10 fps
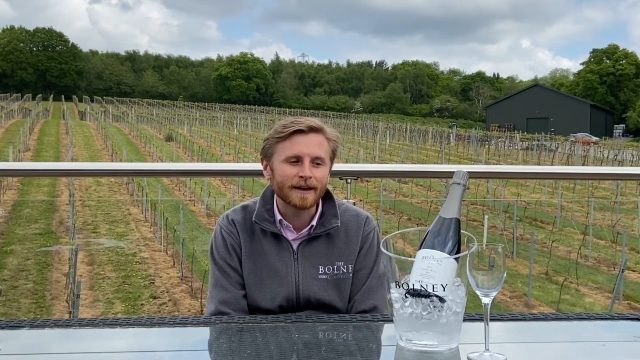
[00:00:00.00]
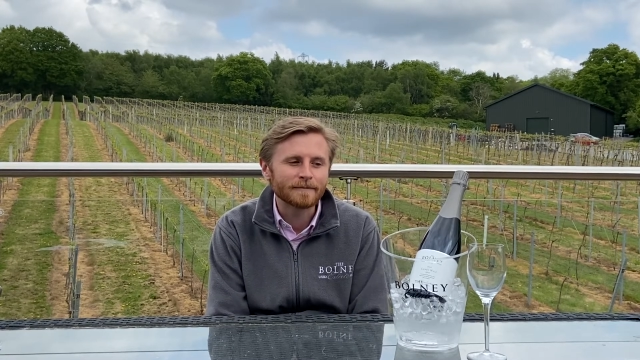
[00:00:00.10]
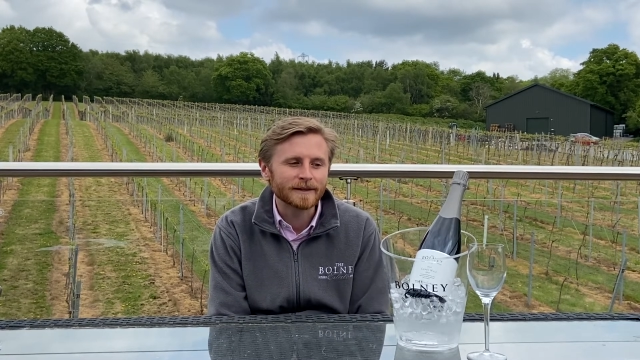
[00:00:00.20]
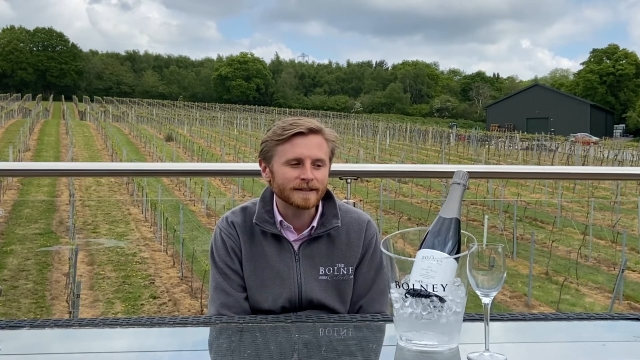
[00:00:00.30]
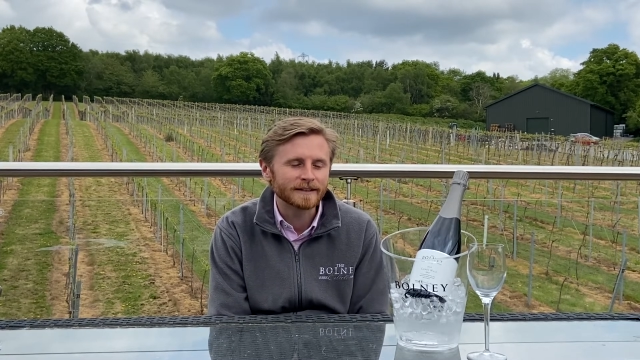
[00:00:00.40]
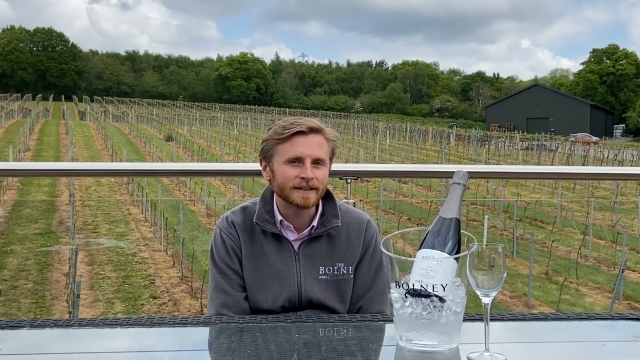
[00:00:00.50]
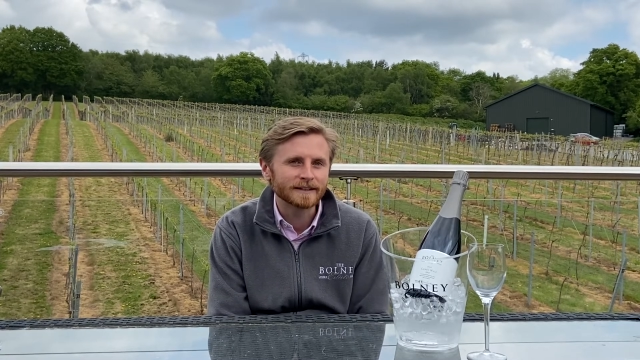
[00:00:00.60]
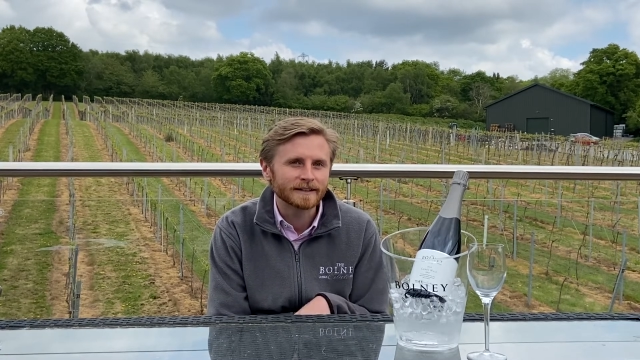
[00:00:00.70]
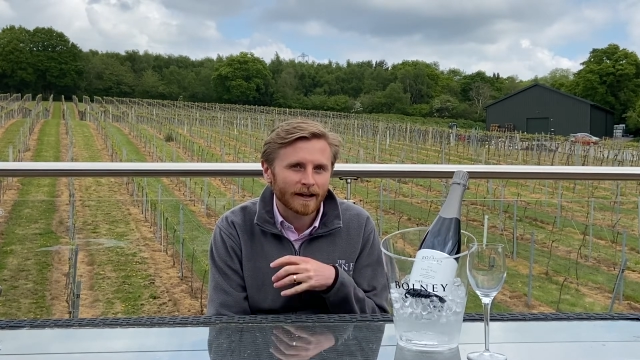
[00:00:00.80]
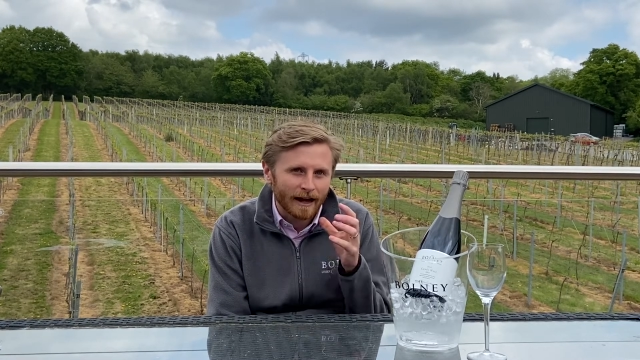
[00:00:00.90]
This
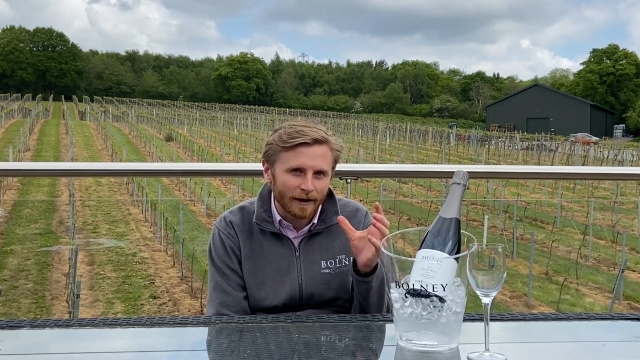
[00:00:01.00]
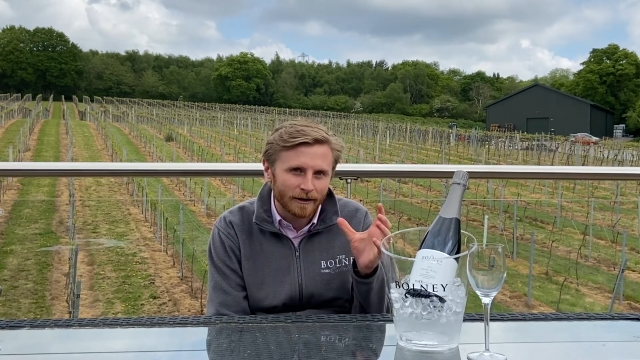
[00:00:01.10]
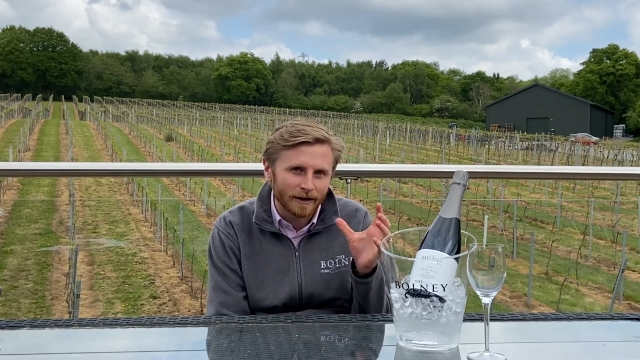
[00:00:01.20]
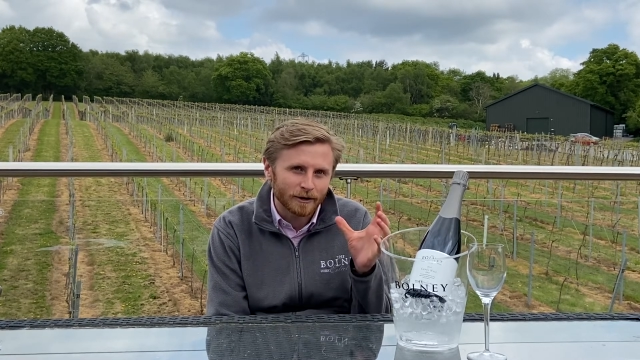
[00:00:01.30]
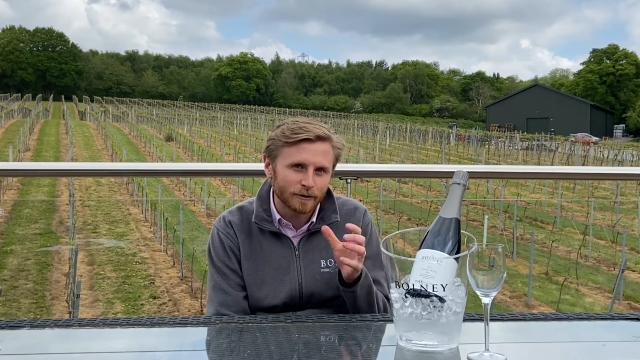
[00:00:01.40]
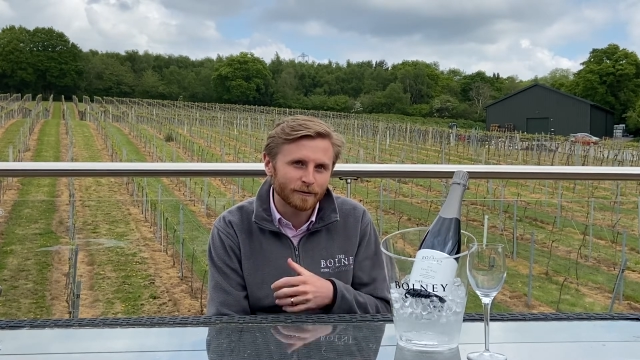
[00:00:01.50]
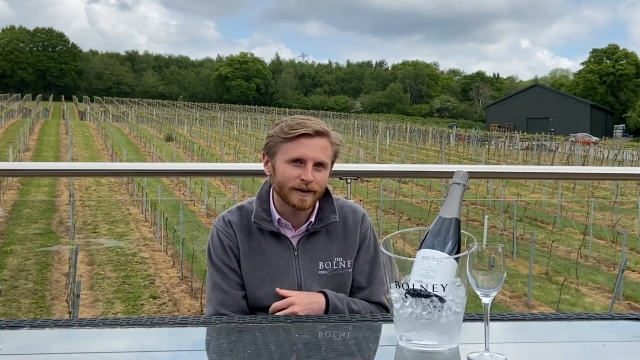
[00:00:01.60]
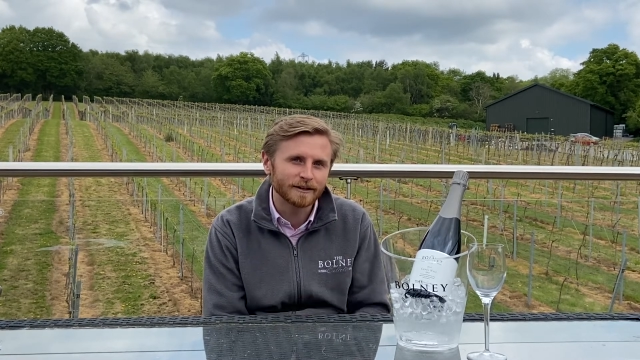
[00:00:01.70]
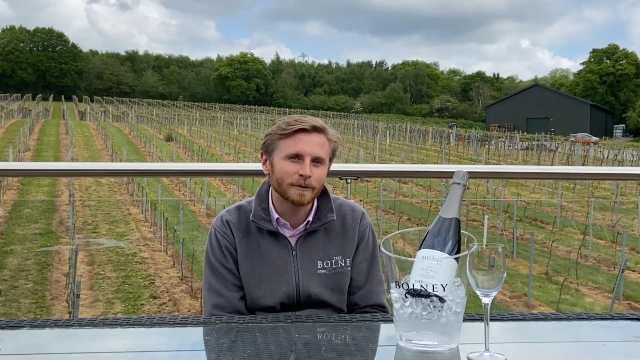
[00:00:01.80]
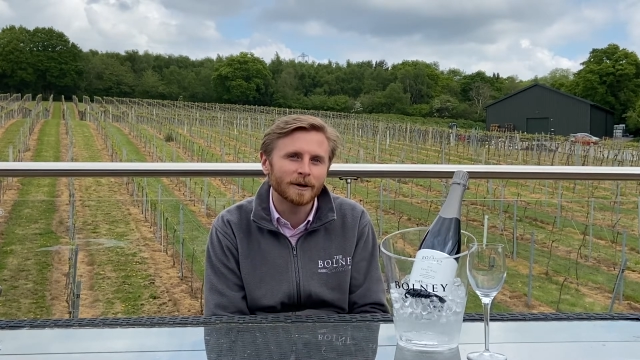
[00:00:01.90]
is our
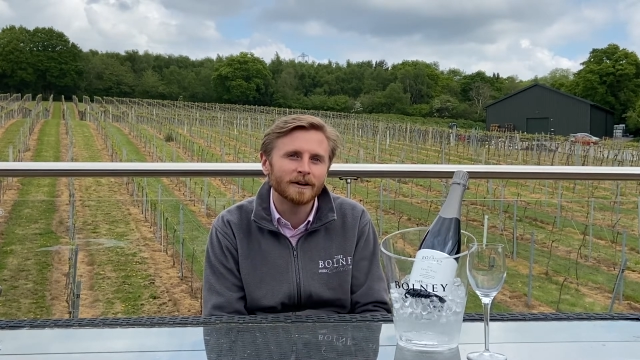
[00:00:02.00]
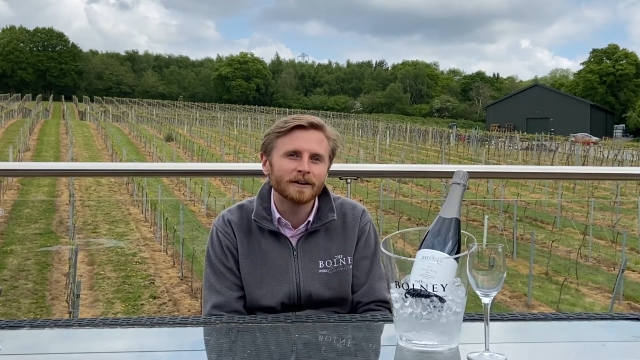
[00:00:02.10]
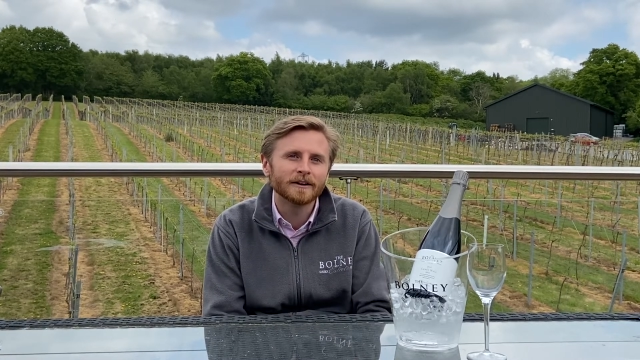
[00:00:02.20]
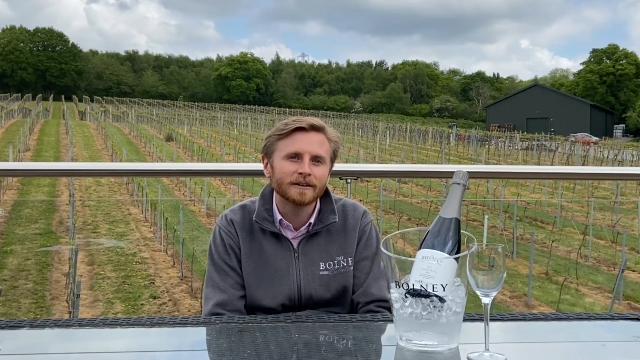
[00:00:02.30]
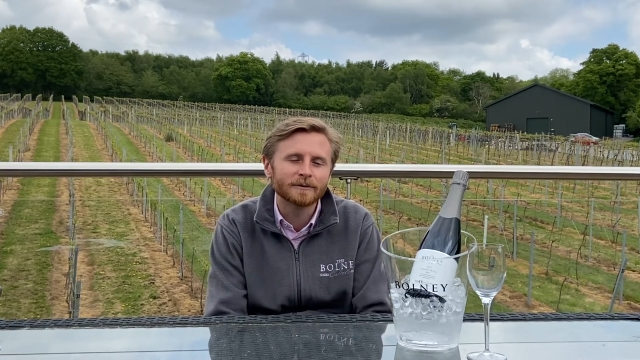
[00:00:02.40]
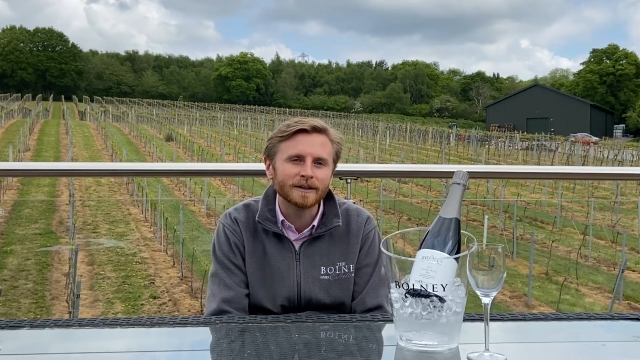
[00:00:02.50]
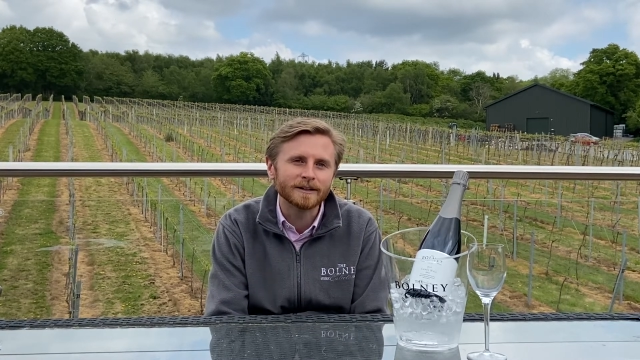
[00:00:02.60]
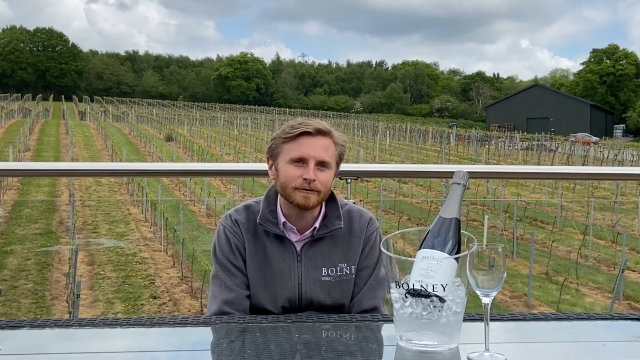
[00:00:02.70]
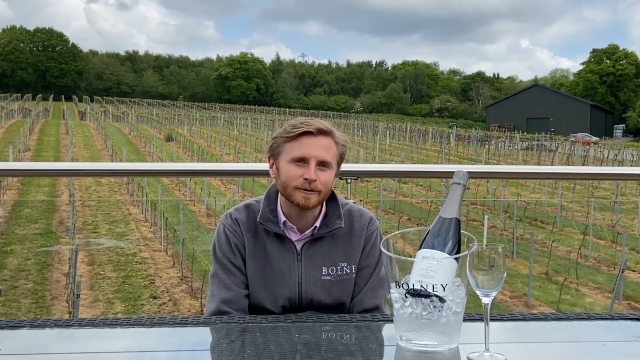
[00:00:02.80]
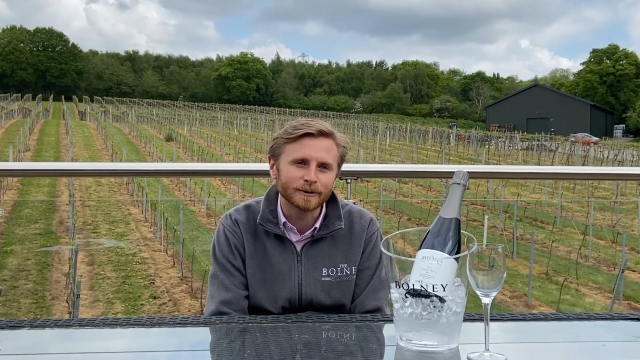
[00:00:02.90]
Cuvee Noir
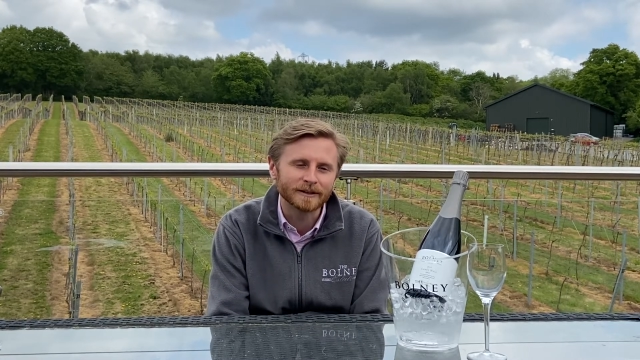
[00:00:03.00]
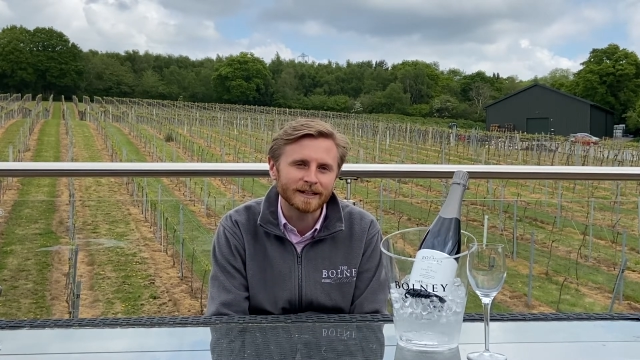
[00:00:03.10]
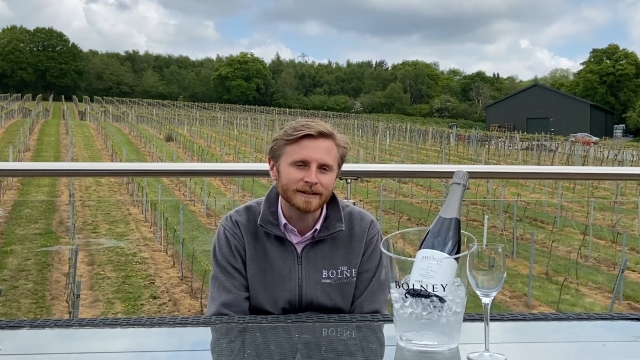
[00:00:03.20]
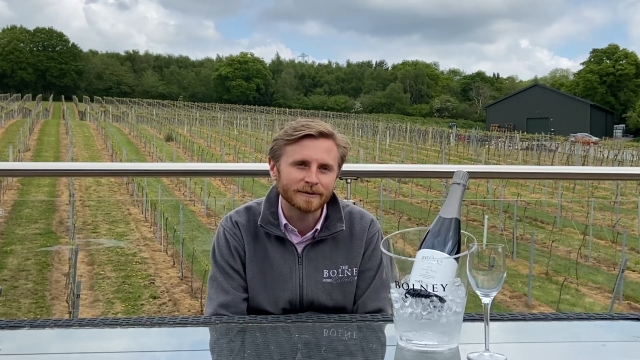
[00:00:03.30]
2014,